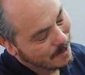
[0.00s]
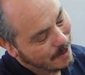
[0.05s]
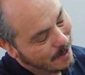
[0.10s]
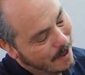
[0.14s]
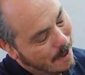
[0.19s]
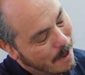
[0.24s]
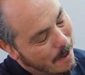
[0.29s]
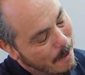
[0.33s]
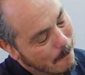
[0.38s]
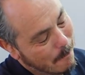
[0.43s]

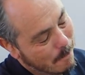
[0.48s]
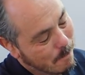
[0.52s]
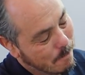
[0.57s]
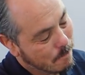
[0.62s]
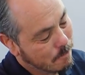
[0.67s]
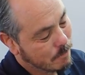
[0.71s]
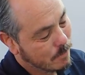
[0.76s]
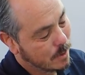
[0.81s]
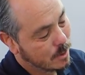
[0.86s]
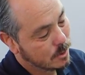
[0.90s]

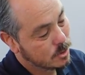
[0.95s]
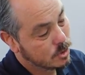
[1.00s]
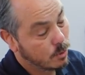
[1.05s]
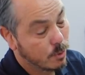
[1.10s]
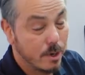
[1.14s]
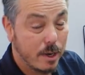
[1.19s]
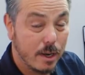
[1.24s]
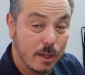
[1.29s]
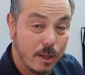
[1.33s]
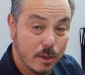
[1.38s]
Um,
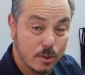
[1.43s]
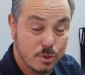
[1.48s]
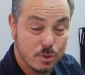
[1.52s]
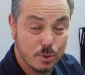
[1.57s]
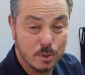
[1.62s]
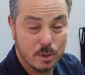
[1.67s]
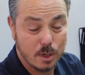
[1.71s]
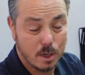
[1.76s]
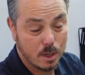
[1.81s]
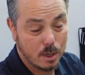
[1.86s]
so Rogelio's
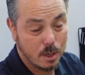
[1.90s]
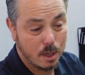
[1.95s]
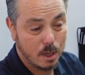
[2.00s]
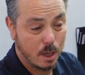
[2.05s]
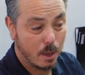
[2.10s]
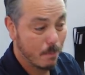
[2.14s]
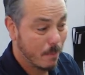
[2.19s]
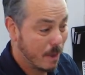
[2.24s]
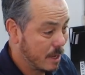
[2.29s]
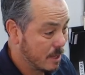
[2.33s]
doing
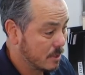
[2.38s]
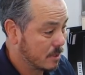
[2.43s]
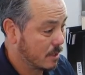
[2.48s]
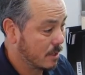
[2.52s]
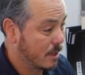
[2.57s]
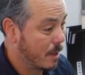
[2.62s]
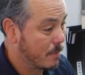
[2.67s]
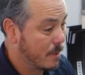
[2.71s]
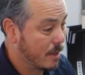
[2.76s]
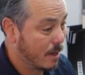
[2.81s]

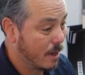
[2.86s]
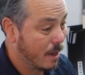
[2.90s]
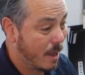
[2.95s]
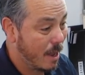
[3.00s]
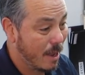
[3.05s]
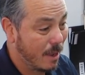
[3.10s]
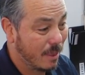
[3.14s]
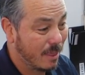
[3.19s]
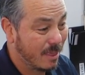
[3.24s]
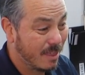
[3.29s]
amazing. I mean,
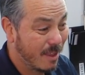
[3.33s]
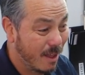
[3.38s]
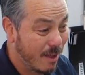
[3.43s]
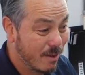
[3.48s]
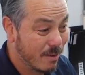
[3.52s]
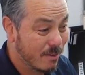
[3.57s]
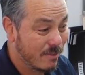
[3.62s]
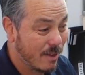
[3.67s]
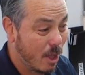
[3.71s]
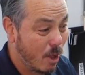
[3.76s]
I
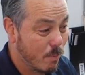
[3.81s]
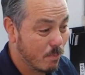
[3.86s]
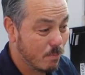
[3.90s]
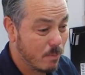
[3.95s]
love how